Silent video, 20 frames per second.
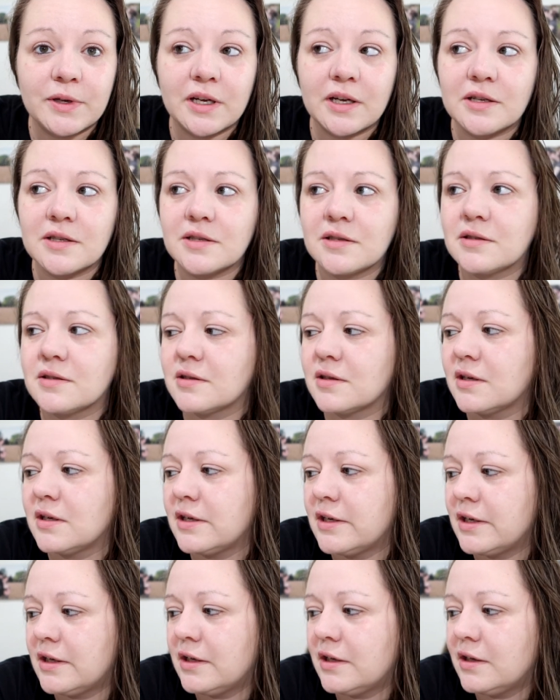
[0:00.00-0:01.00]
because,
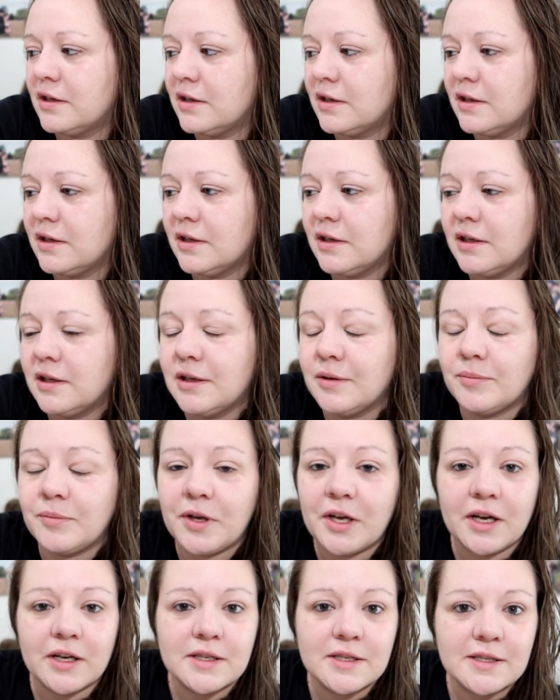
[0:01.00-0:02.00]

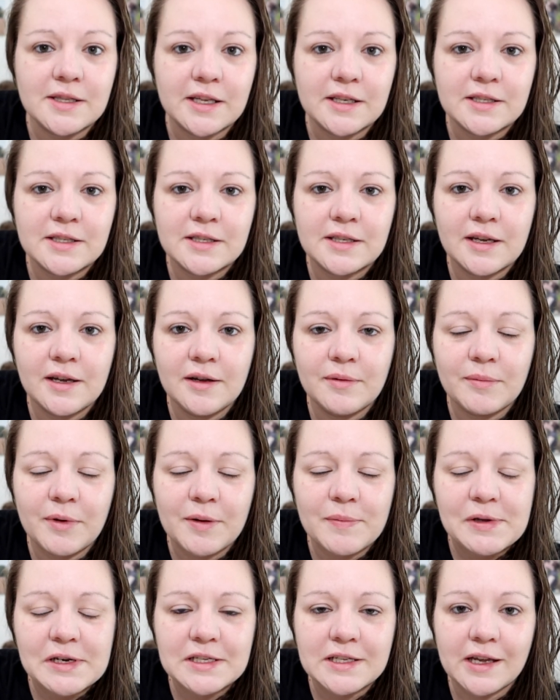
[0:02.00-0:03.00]
because that's
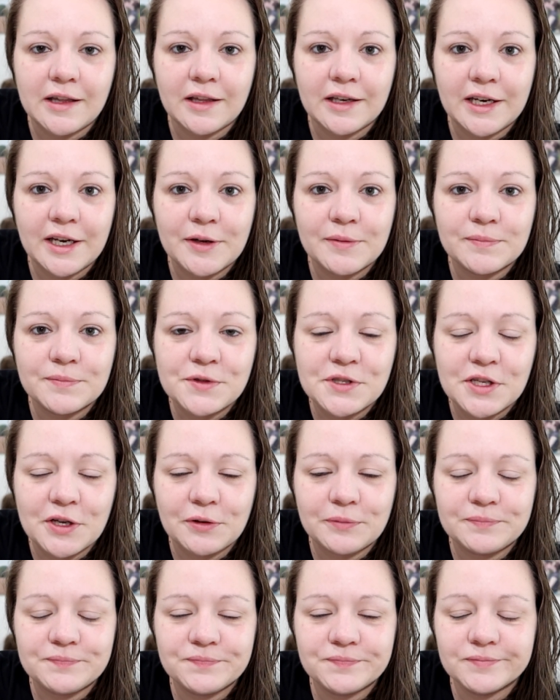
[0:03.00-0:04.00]
my mentality.
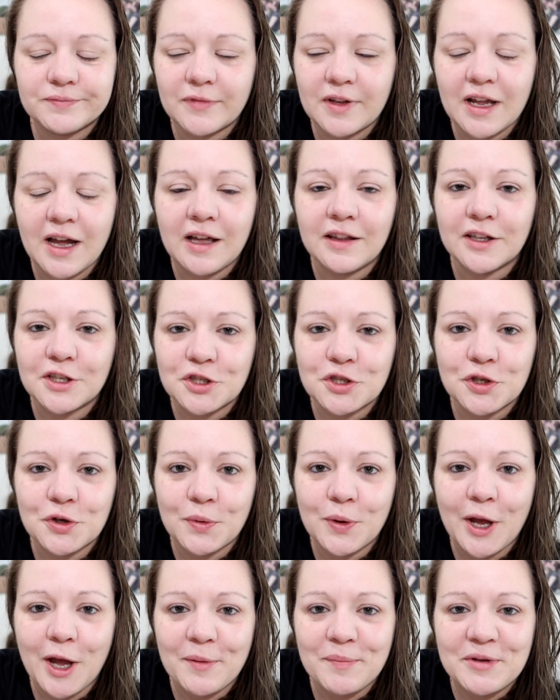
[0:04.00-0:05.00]
So I'll let you
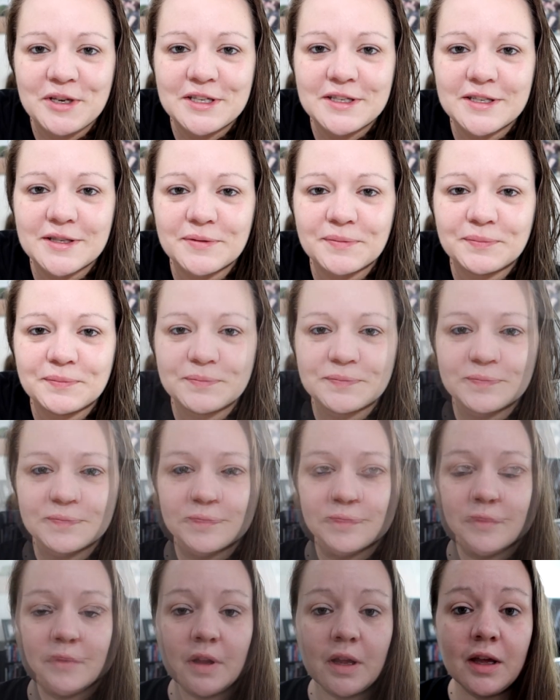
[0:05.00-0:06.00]
know what happens.
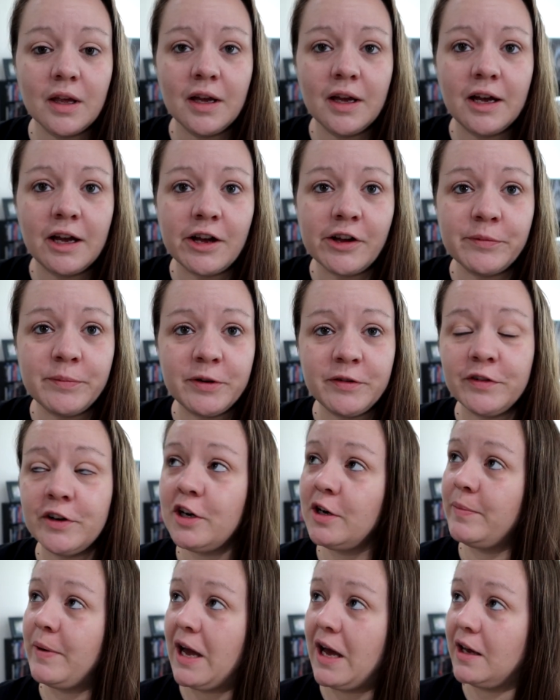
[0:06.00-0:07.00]
I've been
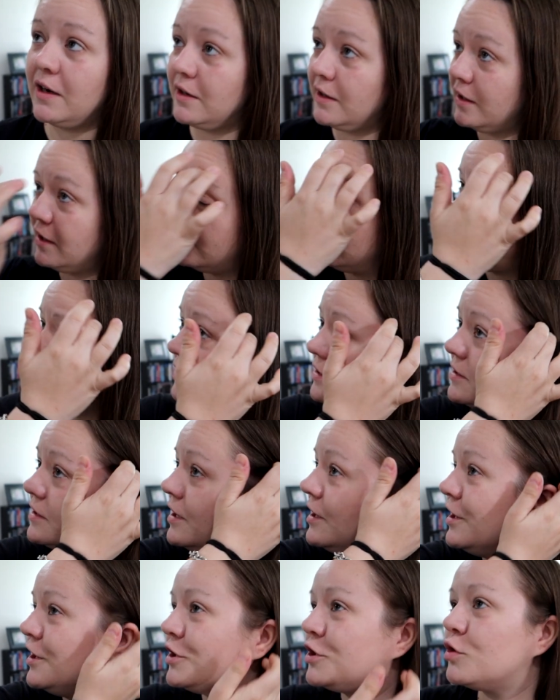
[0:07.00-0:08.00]
very bad. It is
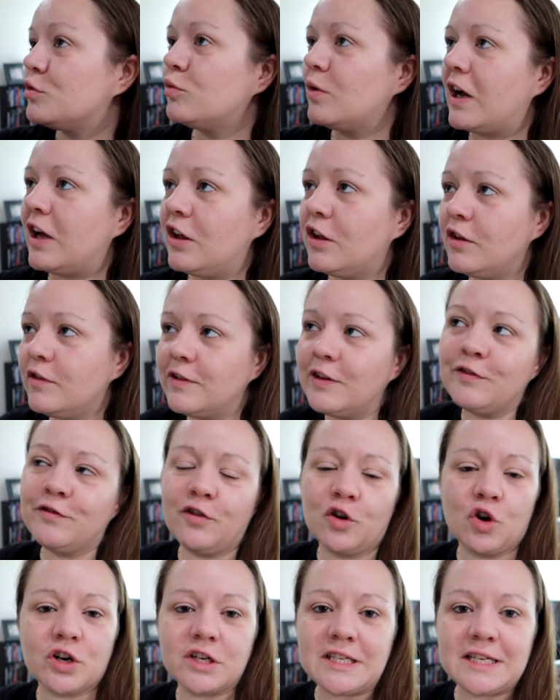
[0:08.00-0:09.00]

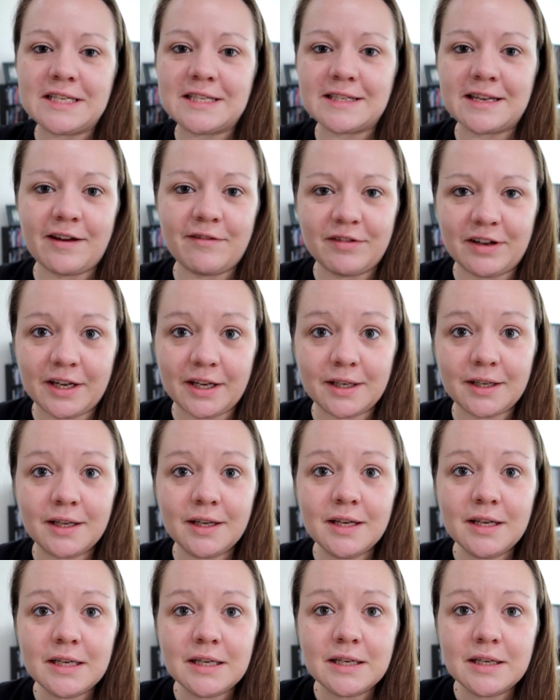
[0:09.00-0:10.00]
12.47 and
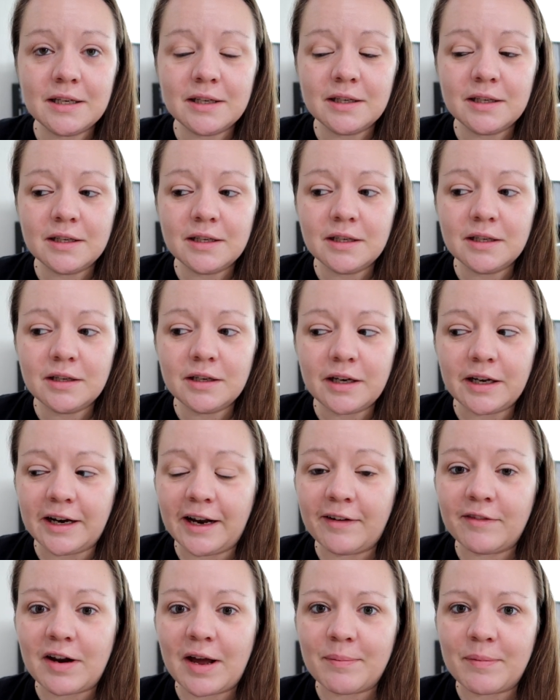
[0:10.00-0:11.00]
I
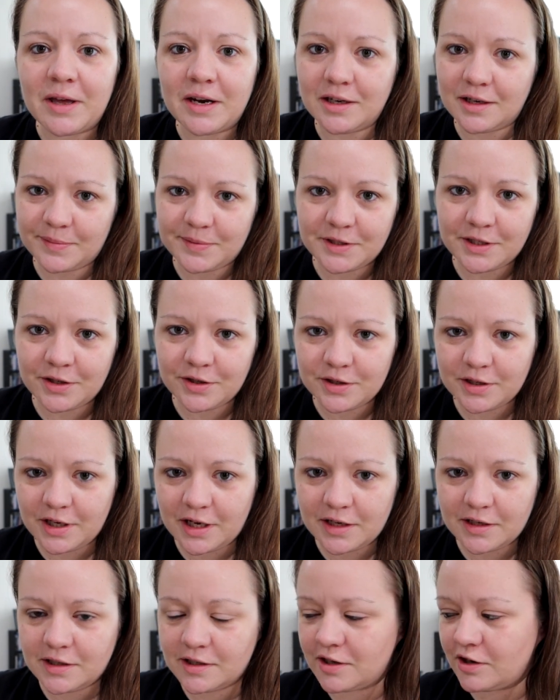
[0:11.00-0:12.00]
have not made it upstairs
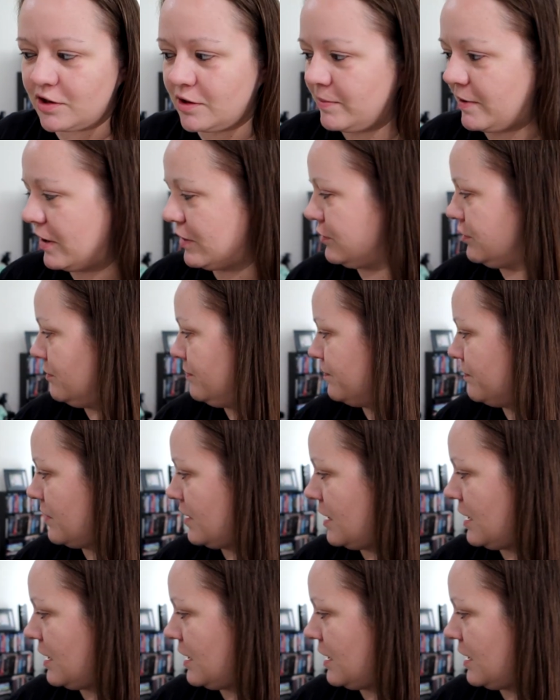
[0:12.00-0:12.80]
yet to start the bathroom.